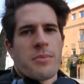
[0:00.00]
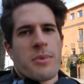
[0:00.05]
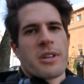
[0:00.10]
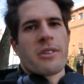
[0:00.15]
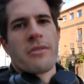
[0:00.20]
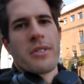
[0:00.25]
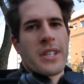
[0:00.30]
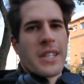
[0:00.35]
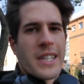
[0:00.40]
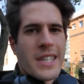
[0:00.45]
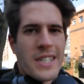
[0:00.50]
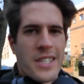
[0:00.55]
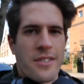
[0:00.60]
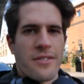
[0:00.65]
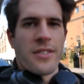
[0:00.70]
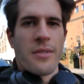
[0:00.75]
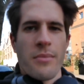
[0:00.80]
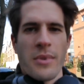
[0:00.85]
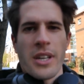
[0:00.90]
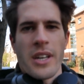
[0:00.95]
me a release
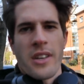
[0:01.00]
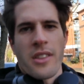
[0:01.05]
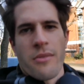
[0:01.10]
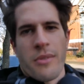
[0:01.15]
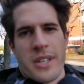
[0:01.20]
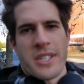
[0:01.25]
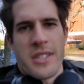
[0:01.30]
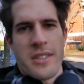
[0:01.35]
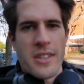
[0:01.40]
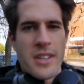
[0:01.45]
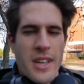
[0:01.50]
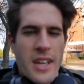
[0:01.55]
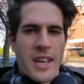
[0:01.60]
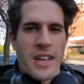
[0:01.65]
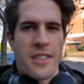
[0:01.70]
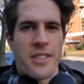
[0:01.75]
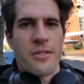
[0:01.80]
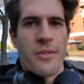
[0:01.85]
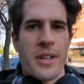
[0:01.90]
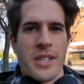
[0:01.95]
from like the rest of the day
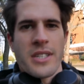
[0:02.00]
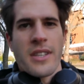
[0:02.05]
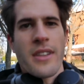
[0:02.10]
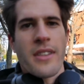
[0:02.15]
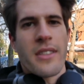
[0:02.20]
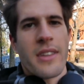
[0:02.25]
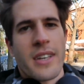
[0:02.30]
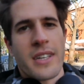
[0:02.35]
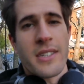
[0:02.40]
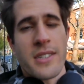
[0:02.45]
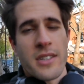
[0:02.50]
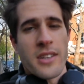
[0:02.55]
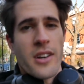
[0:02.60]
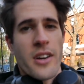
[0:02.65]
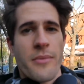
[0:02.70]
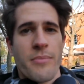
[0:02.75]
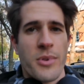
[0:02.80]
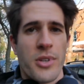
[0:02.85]
and the rest of the things that I'm